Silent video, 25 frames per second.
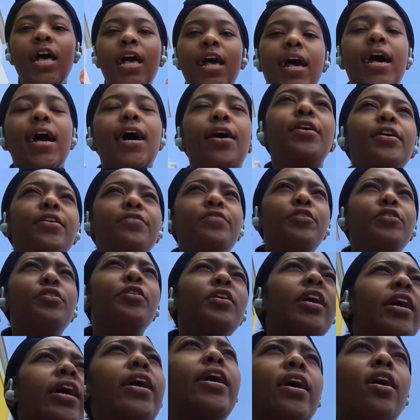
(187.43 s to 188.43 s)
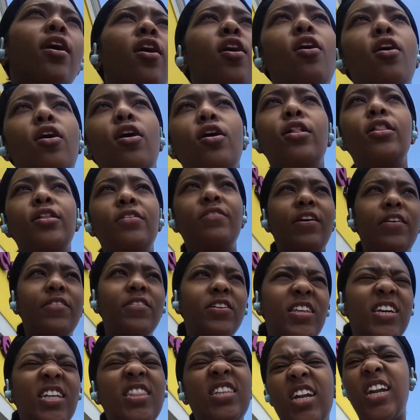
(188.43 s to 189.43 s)
I'll give you a haul of
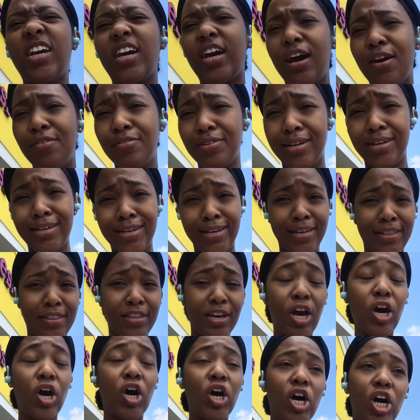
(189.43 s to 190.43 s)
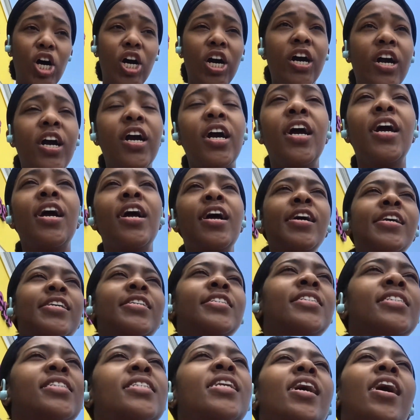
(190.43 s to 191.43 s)
everything that I got when I get in the car.
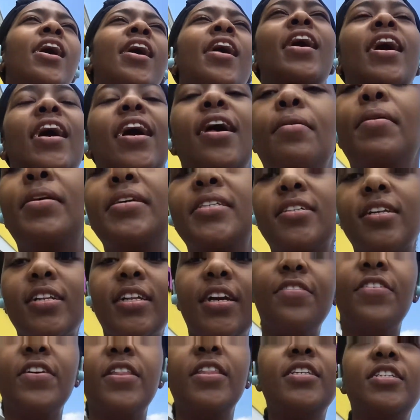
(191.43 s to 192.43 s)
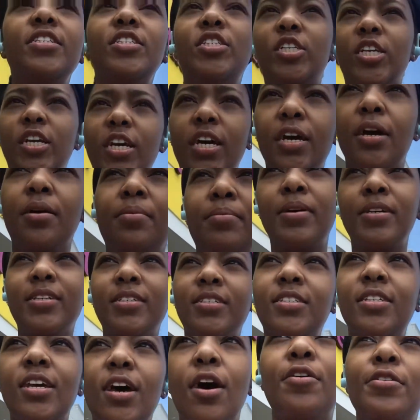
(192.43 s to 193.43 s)
And I'm also leaving the gym,
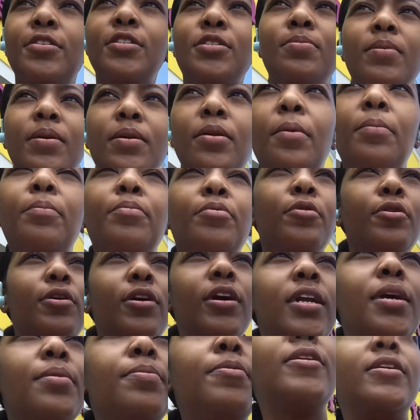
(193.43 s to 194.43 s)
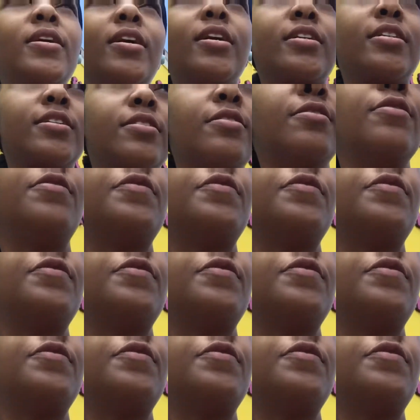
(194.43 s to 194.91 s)
so it's been pretty productive